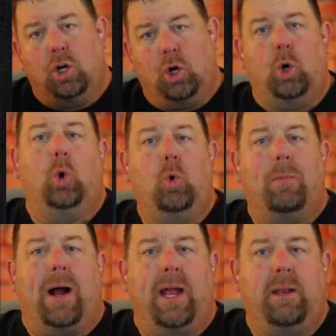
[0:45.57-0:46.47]
who
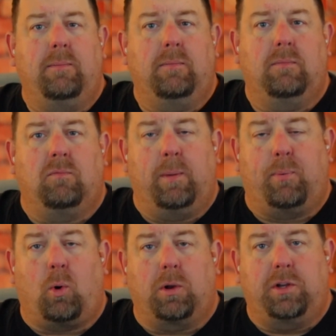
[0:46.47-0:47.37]
might
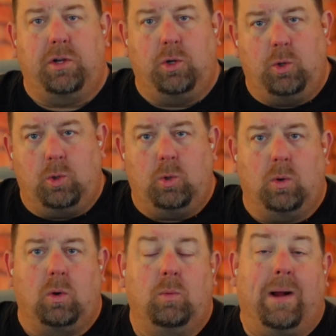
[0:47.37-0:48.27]
report to who or
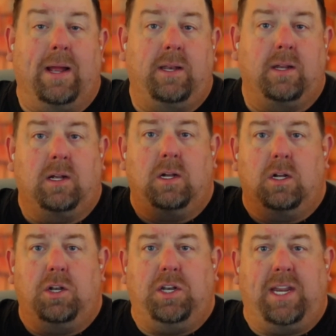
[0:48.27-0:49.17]
who might
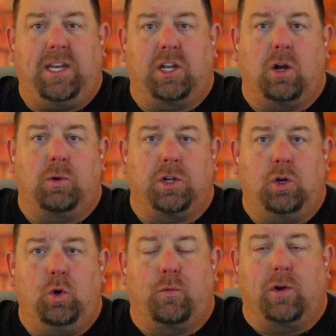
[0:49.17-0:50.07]
need to go to
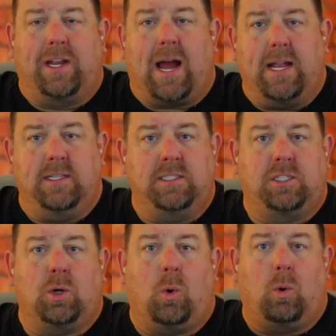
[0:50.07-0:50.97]
who for
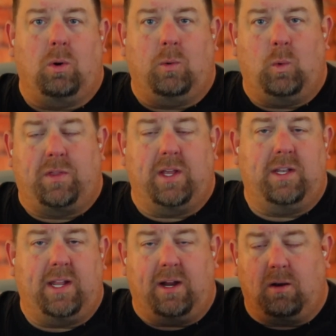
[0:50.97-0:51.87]
guidance or
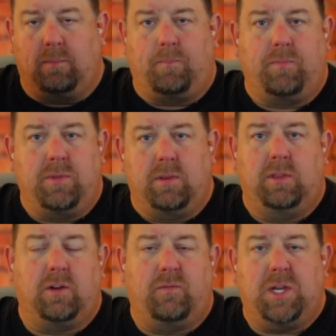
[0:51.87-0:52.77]
within their
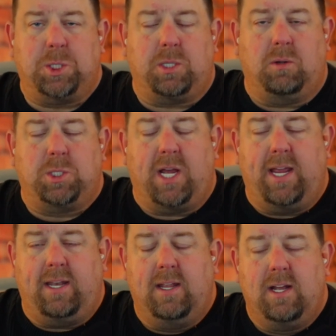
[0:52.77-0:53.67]
division or
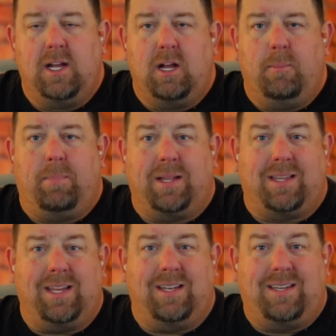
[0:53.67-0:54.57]
chain. But
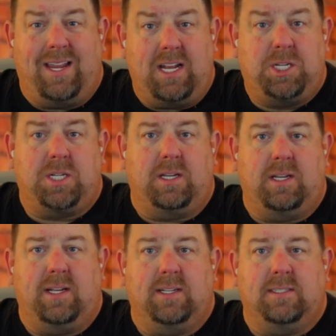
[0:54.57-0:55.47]
the intention
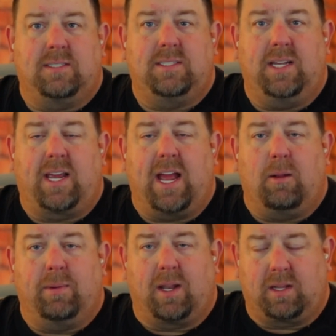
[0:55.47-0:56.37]
is the
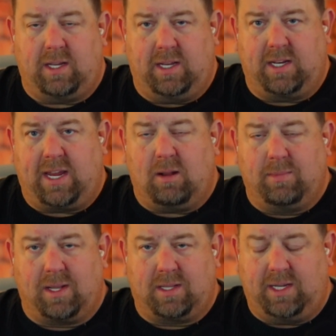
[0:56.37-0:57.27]
accountability. And
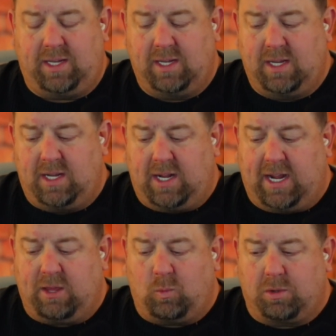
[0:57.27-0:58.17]
accountability,
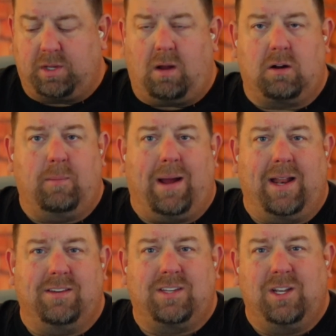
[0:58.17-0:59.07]
as we'll talk about,
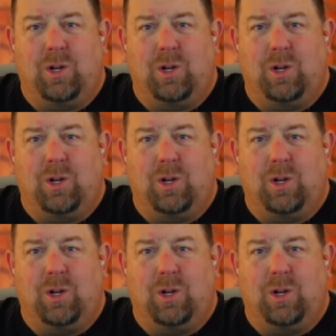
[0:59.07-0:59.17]
is